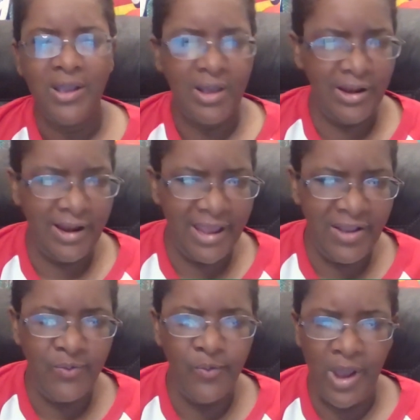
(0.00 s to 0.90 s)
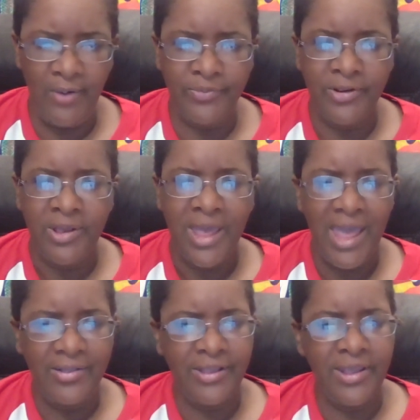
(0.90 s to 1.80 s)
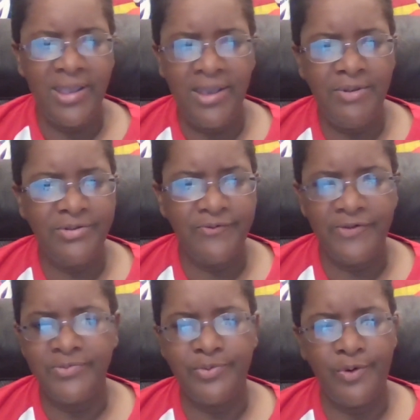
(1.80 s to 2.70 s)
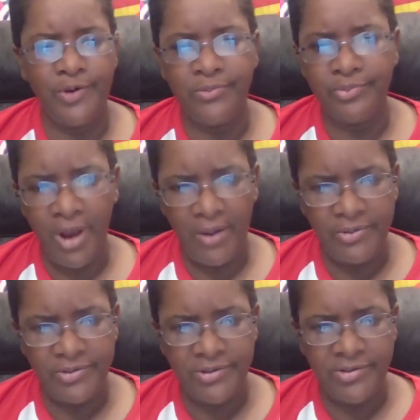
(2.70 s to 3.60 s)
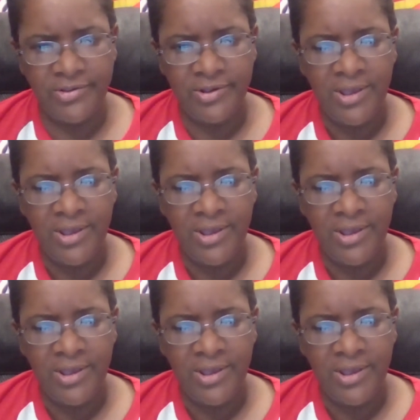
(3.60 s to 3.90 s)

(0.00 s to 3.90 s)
Kaleem wept at the image of his broken promises,